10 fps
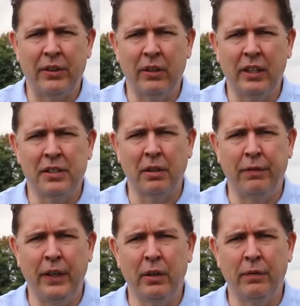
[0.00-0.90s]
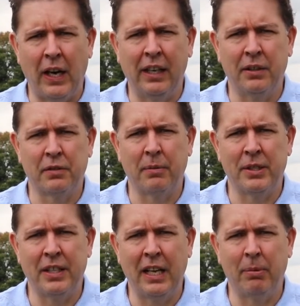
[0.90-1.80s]
whether Eleazer feared violence
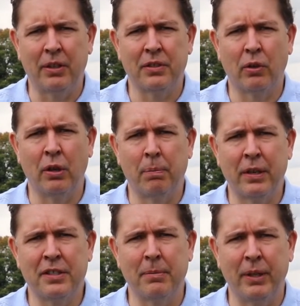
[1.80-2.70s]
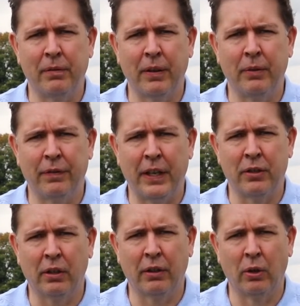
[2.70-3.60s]
from his neighbors or imprisonment from the
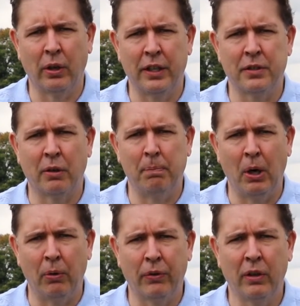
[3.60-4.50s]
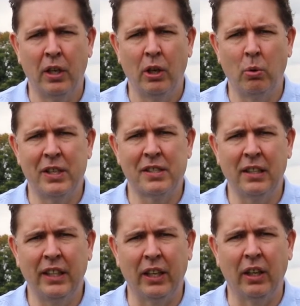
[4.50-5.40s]
federal authorities, or both, what
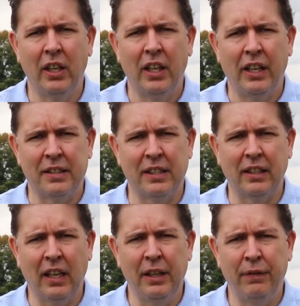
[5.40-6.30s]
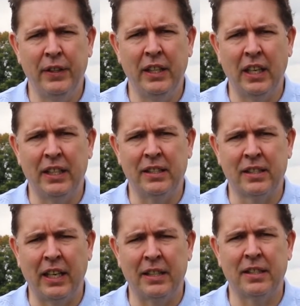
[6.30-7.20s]
is clear is that life in the
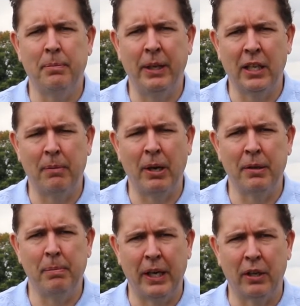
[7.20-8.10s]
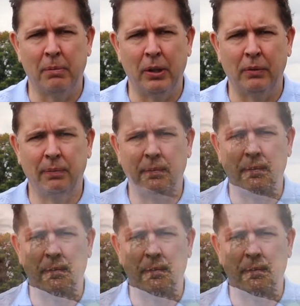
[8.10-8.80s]
United States had become unbearable.